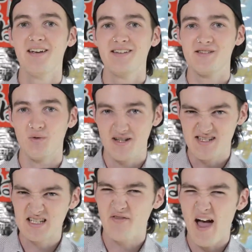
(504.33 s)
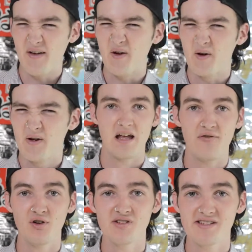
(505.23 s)
So we're going to stick to value.
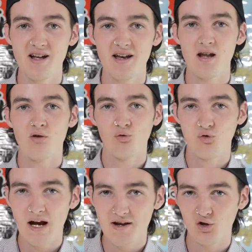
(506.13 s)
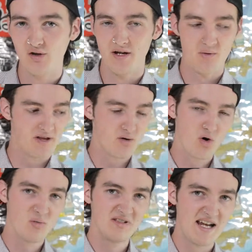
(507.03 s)
If you're studying regularly with a
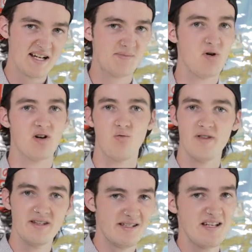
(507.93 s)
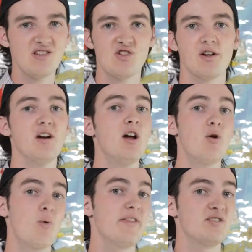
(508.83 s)
normal textbook, with a teacher,
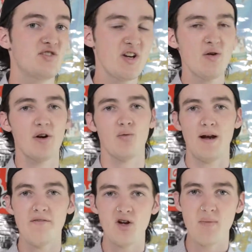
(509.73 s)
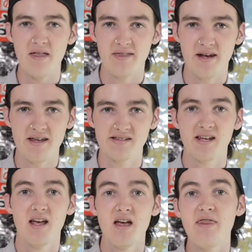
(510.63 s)
with a tutor, whatever your method
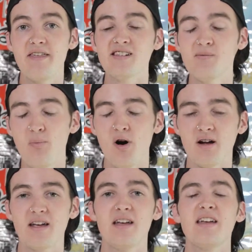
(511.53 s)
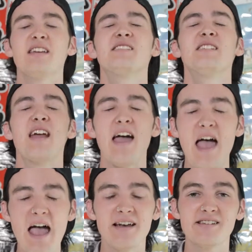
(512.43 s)
is, this book is an
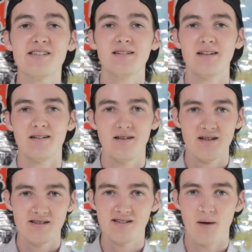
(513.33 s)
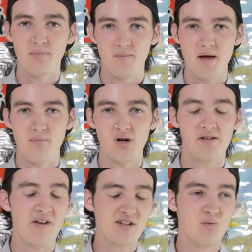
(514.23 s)
excellent supplement book.
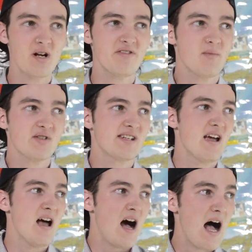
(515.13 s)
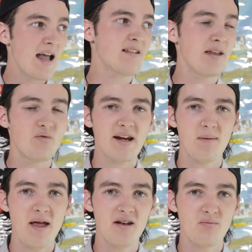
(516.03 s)
In fact, one of the most highly
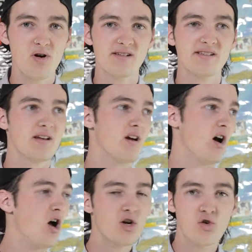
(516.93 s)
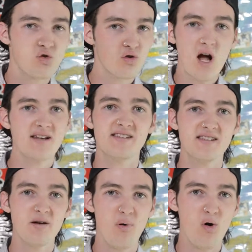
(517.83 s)
recommended books across
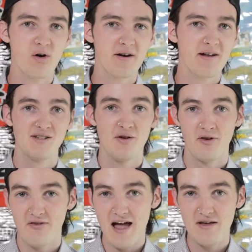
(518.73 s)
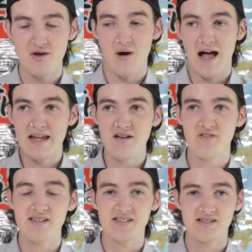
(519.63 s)
the board. So for value, I give
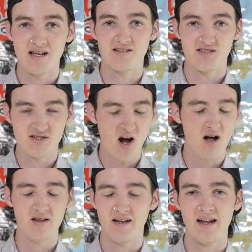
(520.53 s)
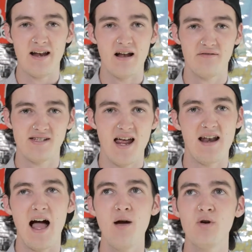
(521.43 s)
this a solid 8 out of 10.
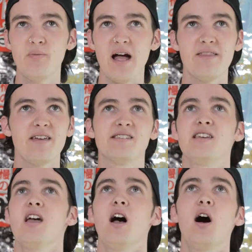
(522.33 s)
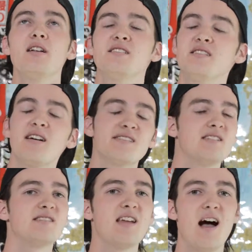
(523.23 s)
I would buy this a
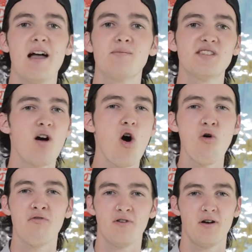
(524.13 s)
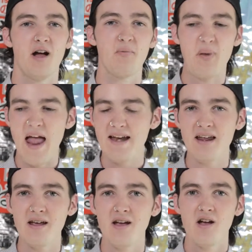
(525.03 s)
dozen times over. A
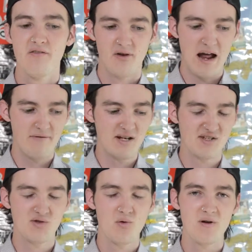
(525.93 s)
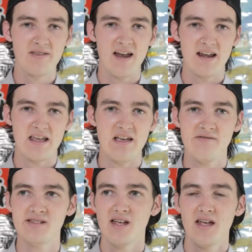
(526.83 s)
penny for every story that it
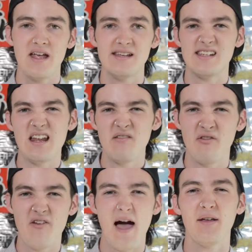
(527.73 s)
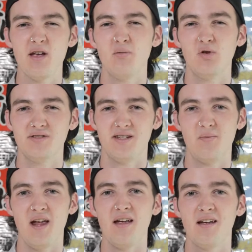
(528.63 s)
gives is invaluable to
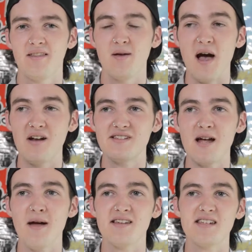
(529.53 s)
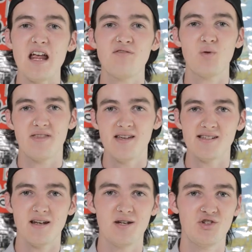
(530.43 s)
me. The amount of time I saved with this
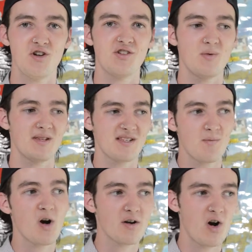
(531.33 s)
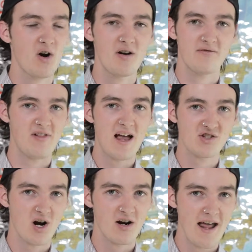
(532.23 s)
in conjunction with a smart card,
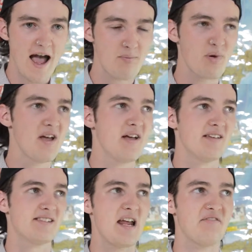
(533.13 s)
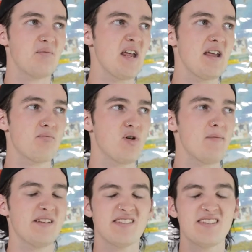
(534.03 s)
flashcard app, saved me
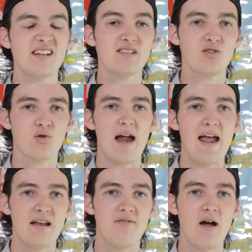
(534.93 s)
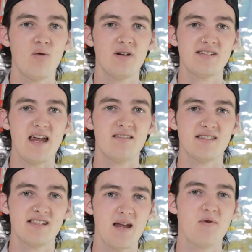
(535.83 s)
probably $6 grand if I were to take the
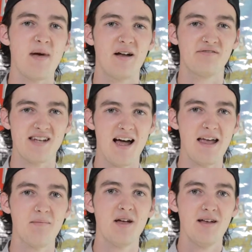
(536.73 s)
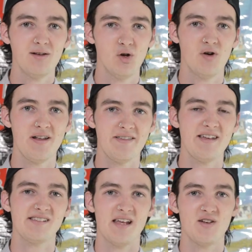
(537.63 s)
same amount of time learning
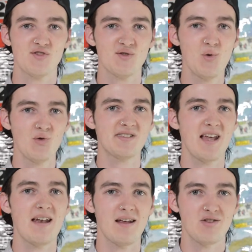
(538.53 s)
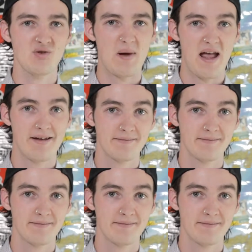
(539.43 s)
these in a school setting in Japan.